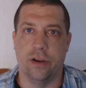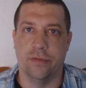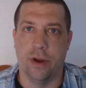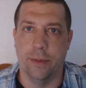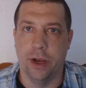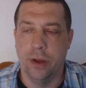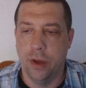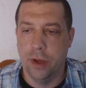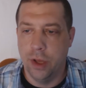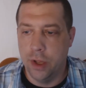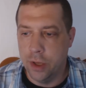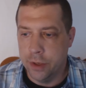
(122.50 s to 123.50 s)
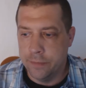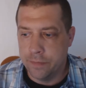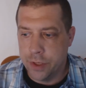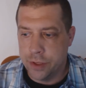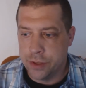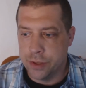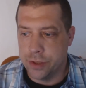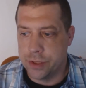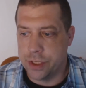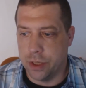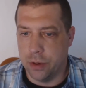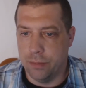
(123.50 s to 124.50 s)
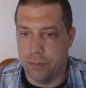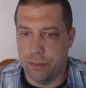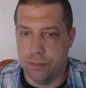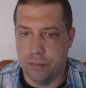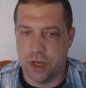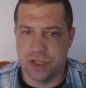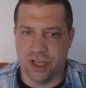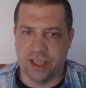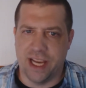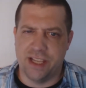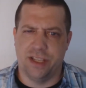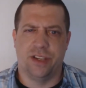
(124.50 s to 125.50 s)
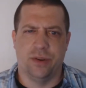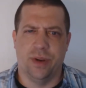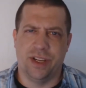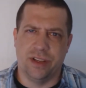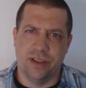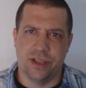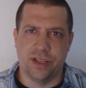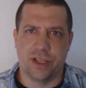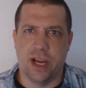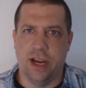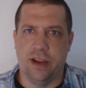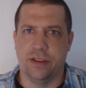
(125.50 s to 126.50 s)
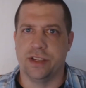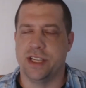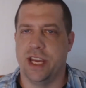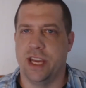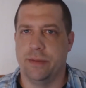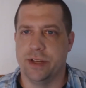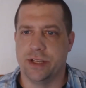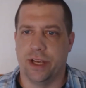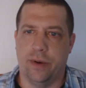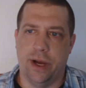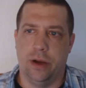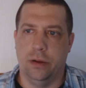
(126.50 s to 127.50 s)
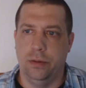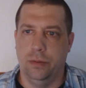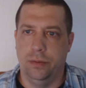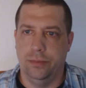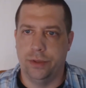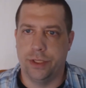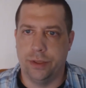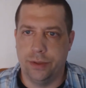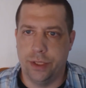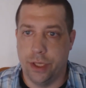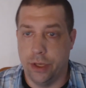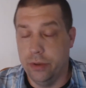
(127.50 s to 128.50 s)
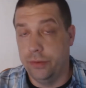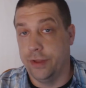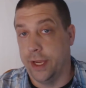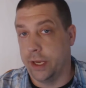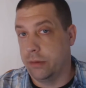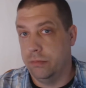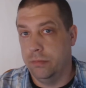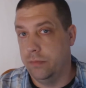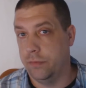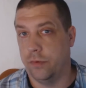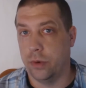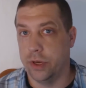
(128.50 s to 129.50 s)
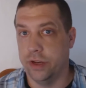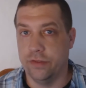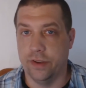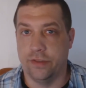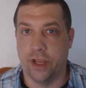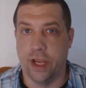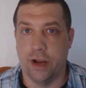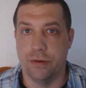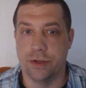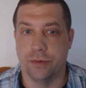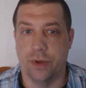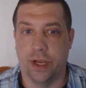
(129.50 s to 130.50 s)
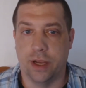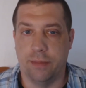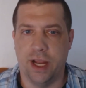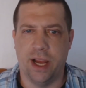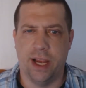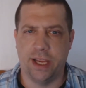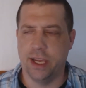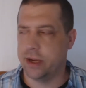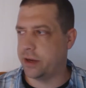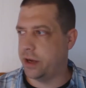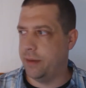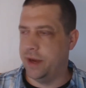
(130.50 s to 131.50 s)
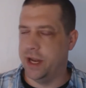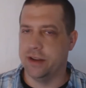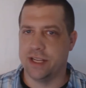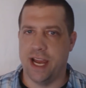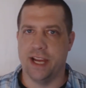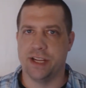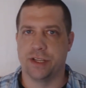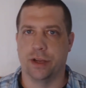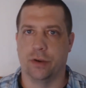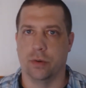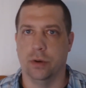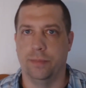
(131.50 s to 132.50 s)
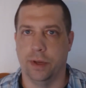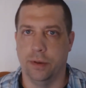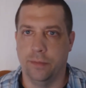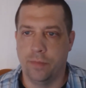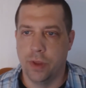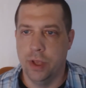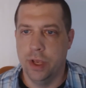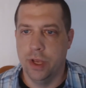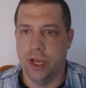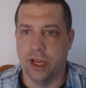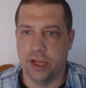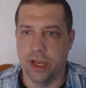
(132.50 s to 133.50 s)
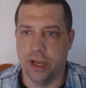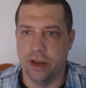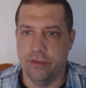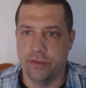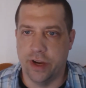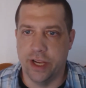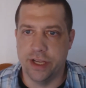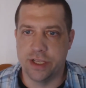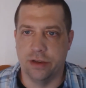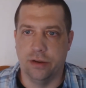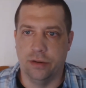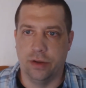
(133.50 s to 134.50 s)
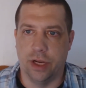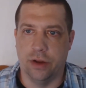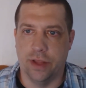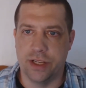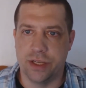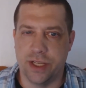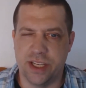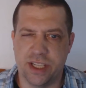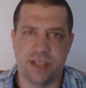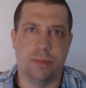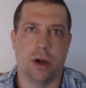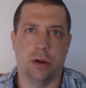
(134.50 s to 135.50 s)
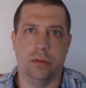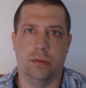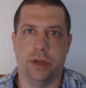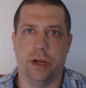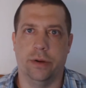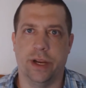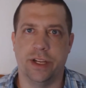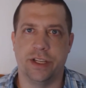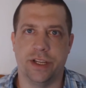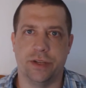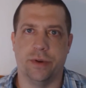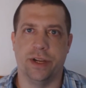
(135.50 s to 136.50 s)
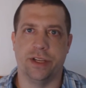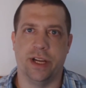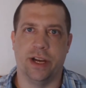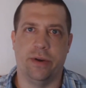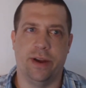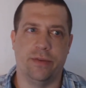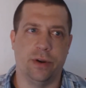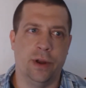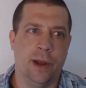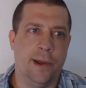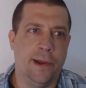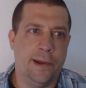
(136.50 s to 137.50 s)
far from it. So much like that situation, this is kind of the same. It's like, well, do you think 40 to 50 hours a week? I mean, I get coming out to ask a group and get advice, and that's smart, in any situation. However,